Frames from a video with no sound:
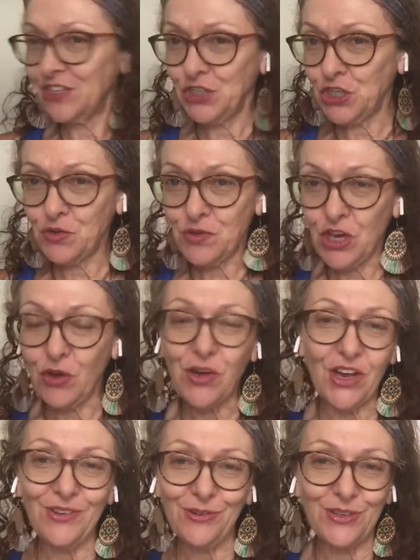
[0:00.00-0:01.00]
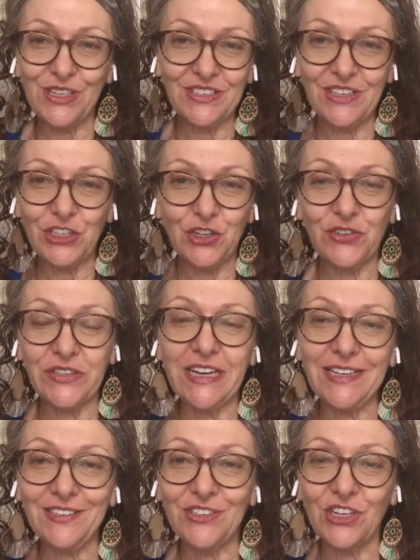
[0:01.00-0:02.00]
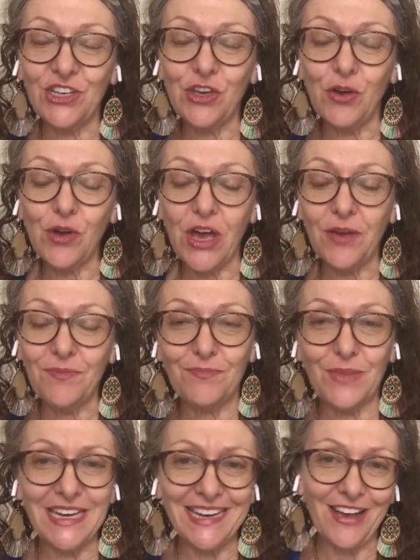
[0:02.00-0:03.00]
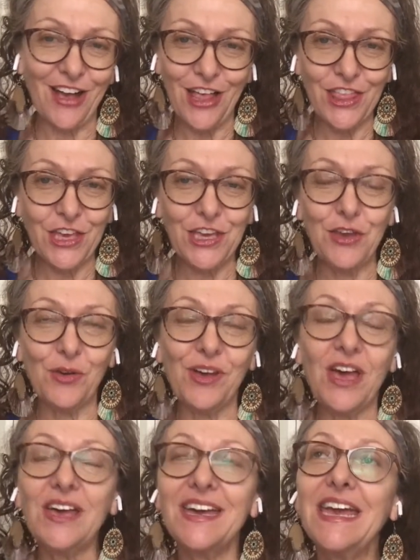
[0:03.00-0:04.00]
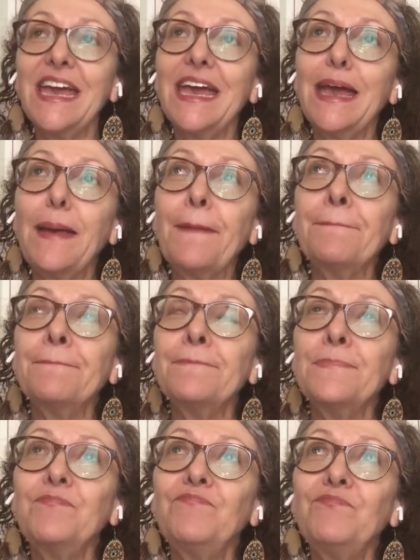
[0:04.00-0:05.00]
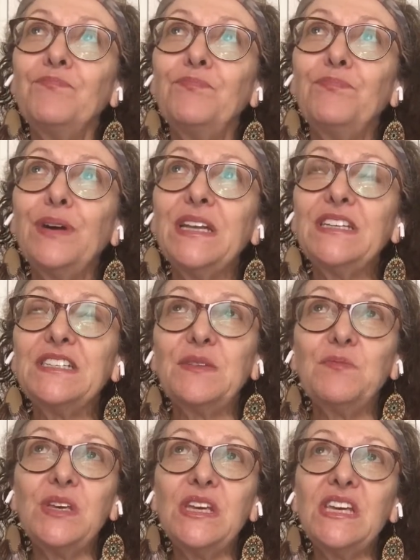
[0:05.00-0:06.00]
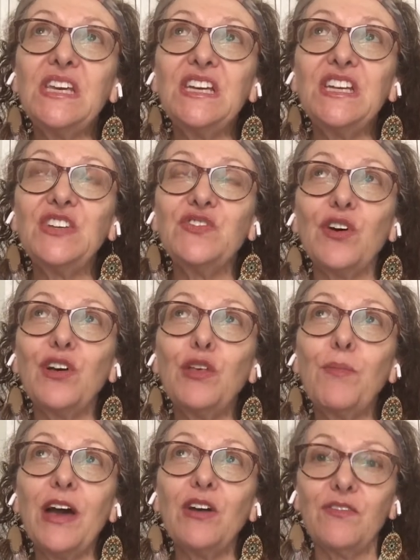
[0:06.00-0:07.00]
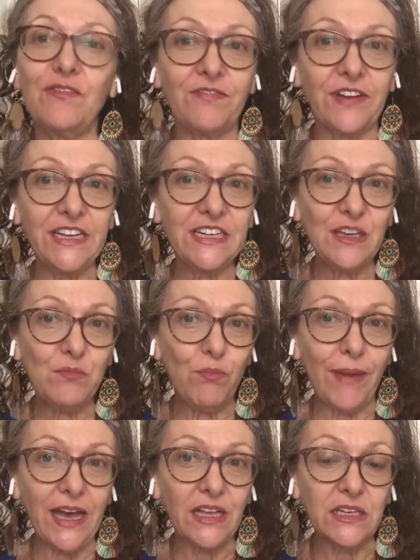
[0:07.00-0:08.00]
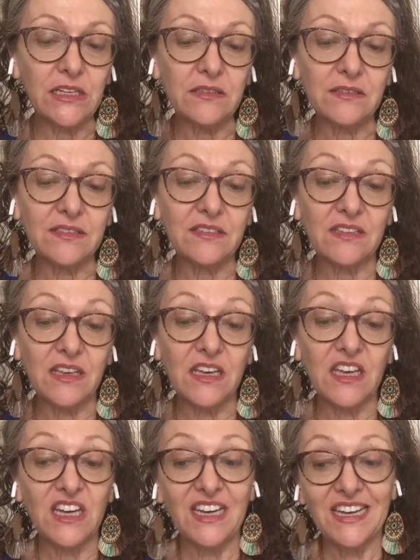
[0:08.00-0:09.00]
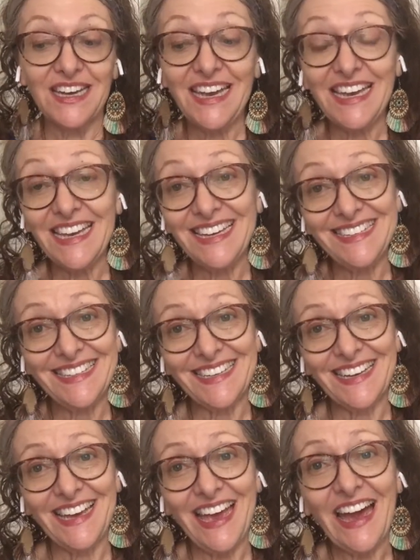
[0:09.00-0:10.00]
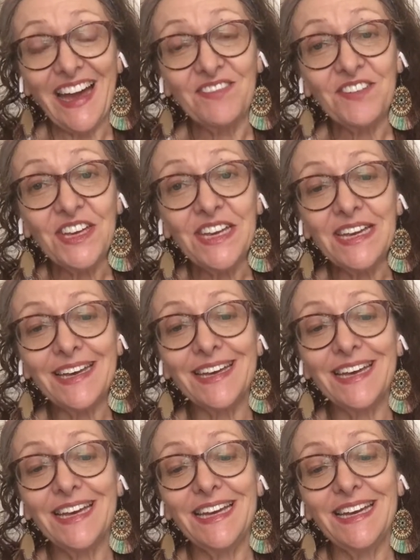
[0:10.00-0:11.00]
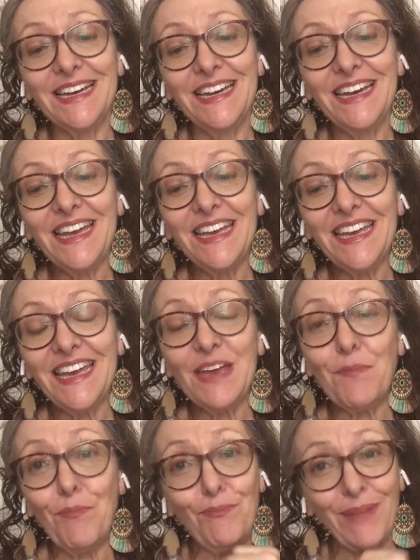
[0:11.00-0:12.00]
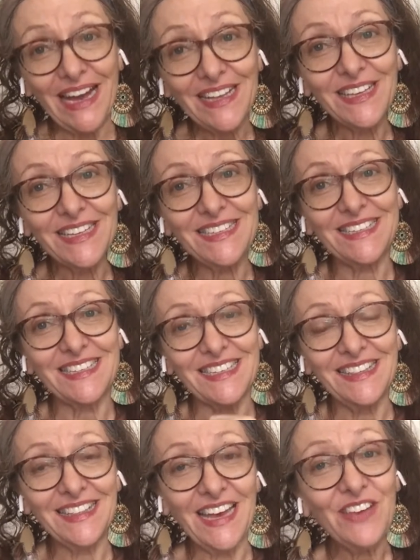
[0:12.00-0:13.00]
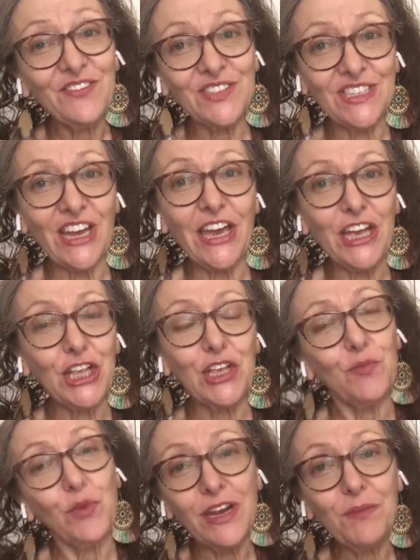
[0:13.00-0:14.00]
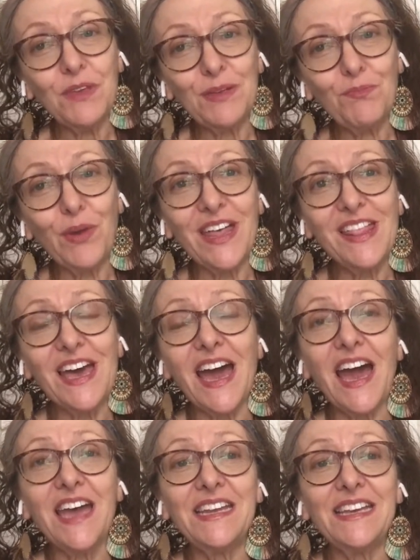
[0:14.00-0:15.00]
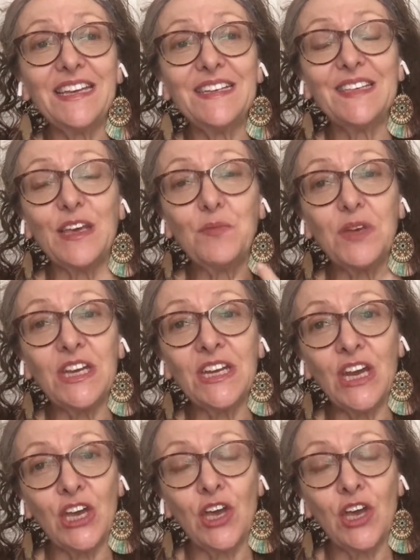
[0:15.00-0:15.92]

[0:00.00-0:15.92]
to yoga, or the sister science to yoga, meaning hatha yoga. But to me, it is all about finding balance and having a balanced lifestyle. And what I mean by that is, I mean